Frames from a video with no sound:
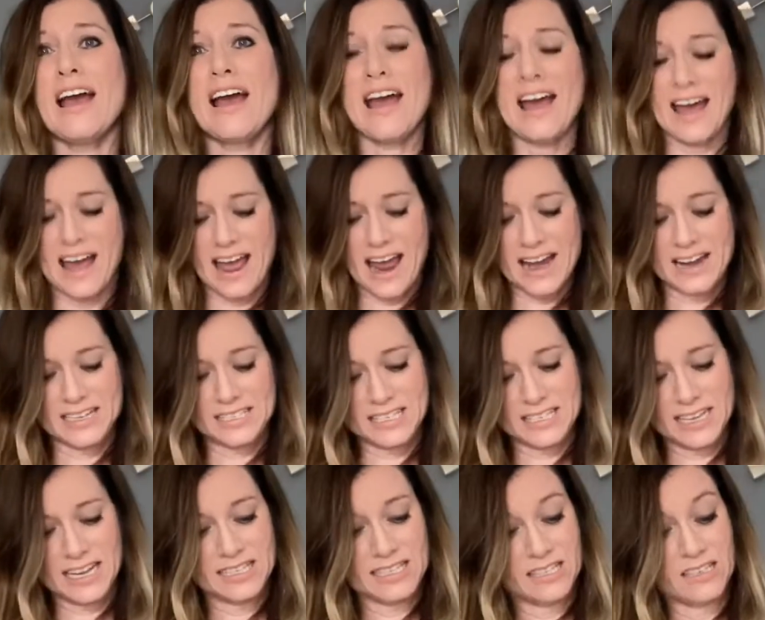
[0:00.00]
and
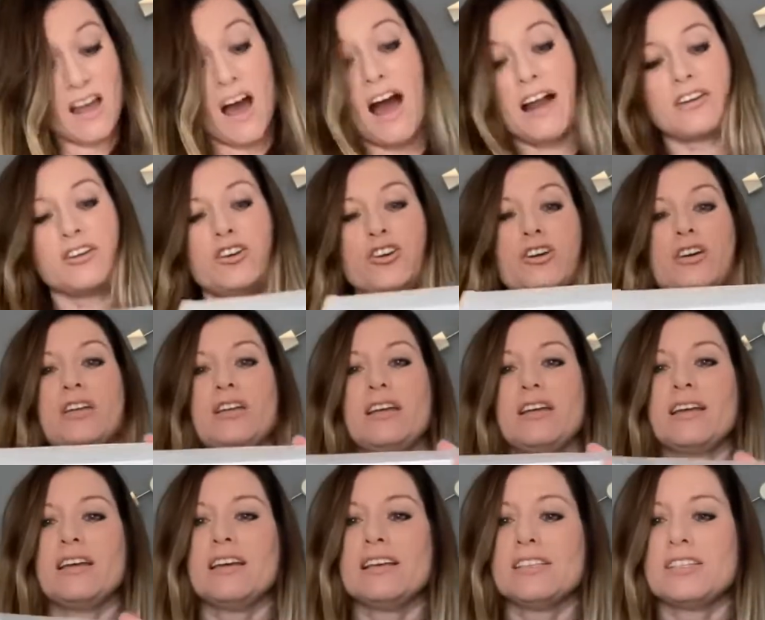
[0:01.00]
it's not good.
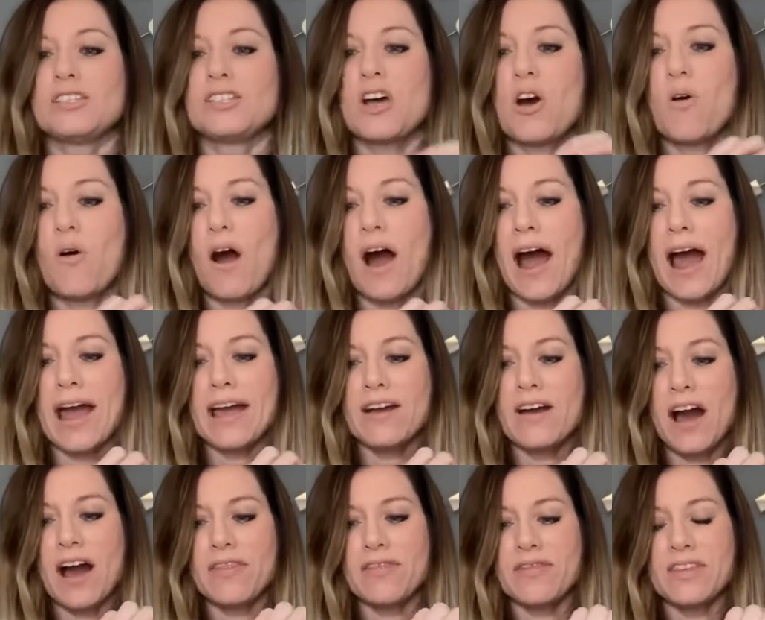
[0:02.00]
So I
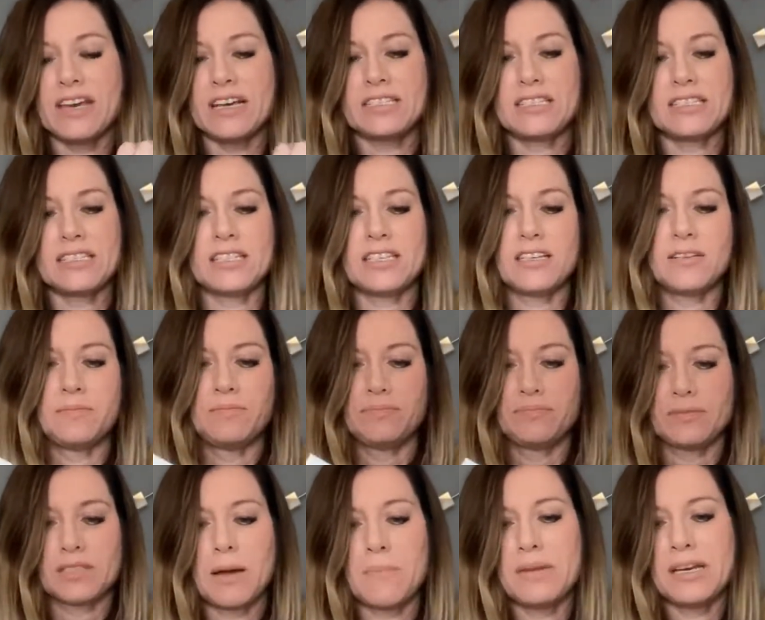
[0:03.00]
got this.
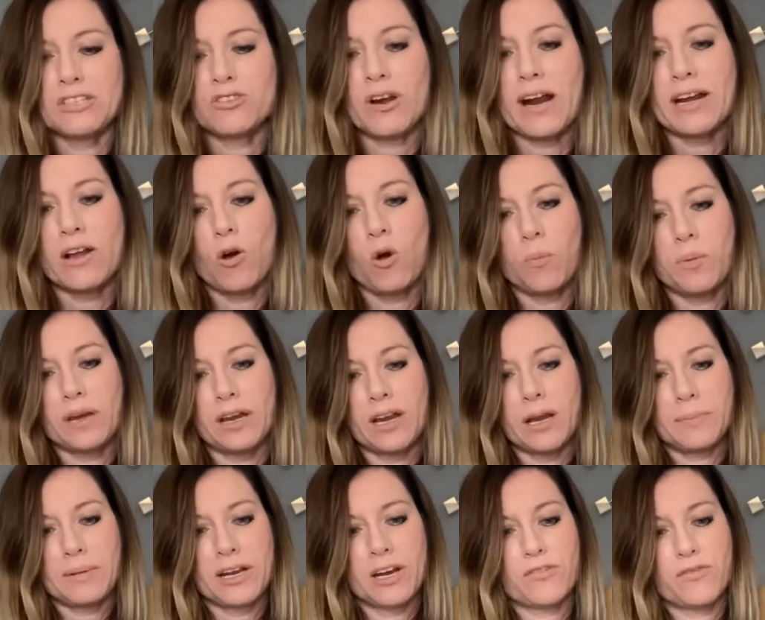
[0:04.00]
I'm gonna try to open it up
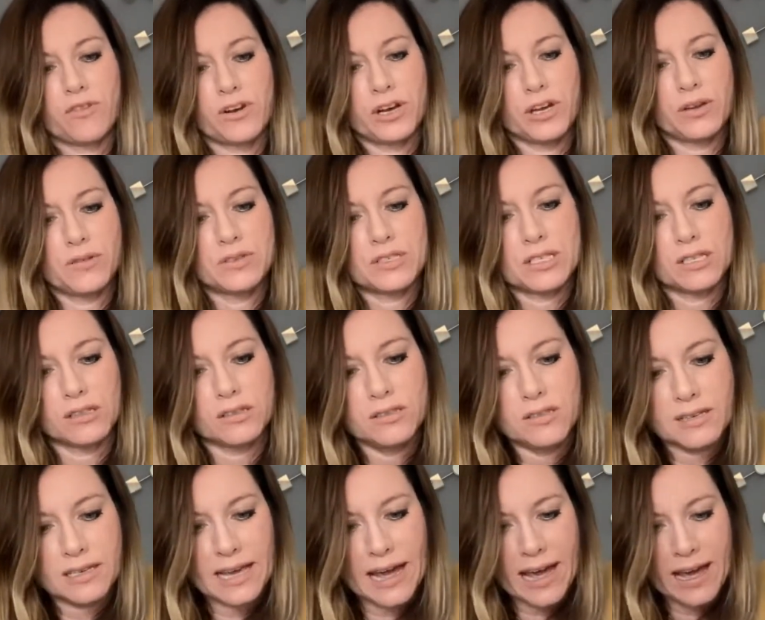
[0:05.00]
here for you to
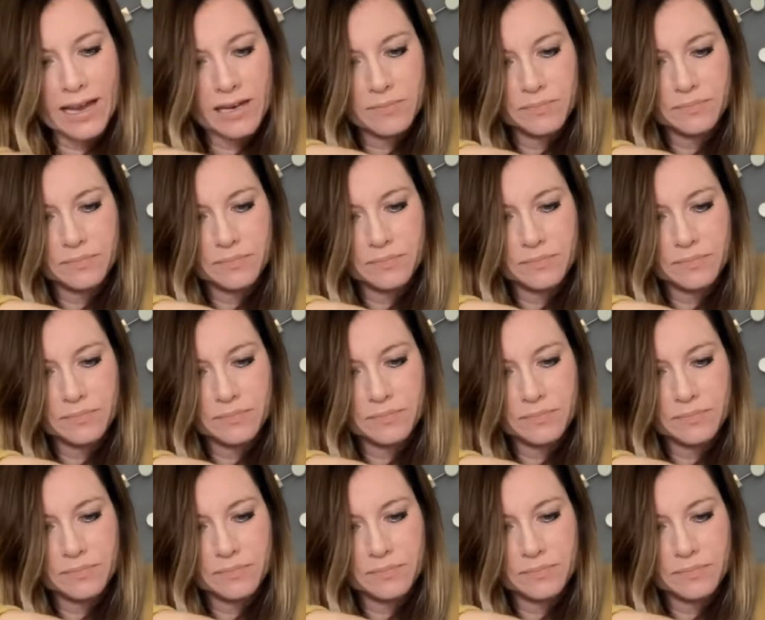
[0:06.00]
look at.